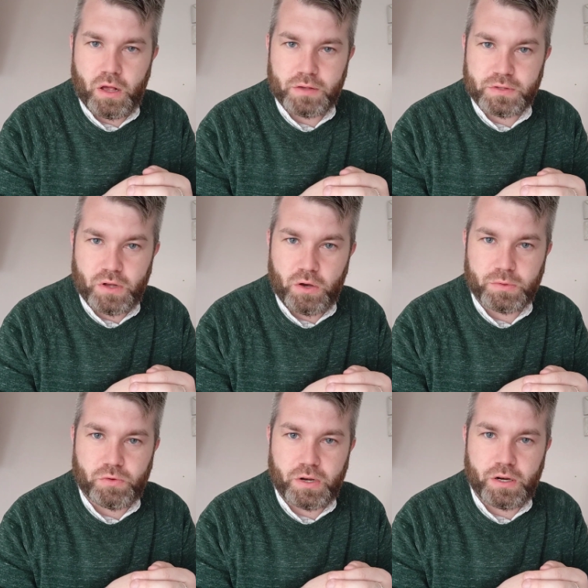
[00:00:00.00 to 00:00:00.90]
isn't
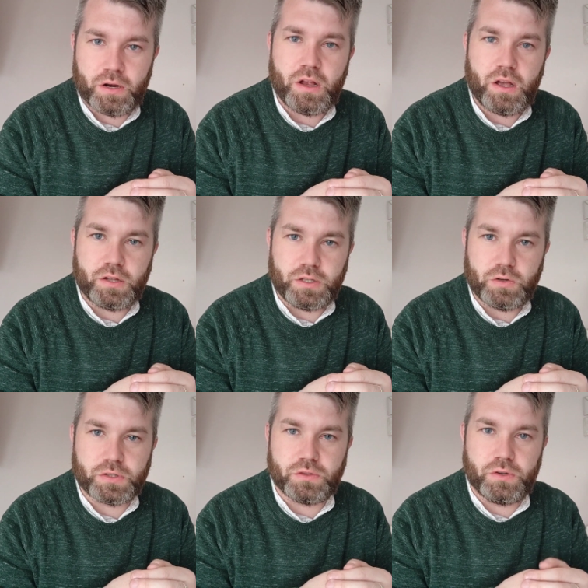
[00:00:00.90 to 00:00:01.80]
always greener on the
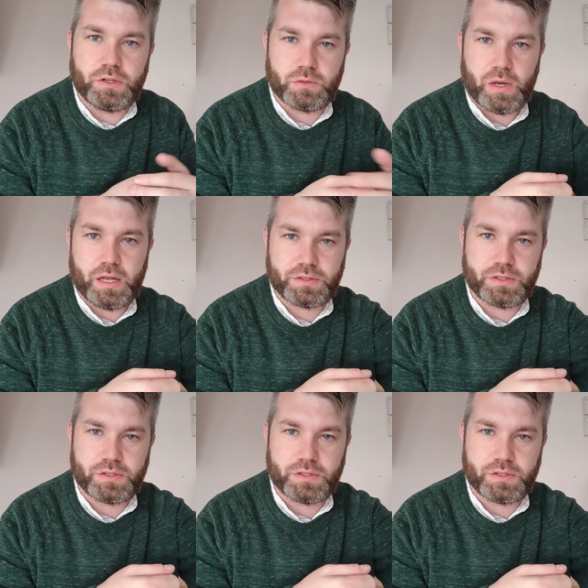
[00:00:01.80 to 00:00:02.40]
other side as well.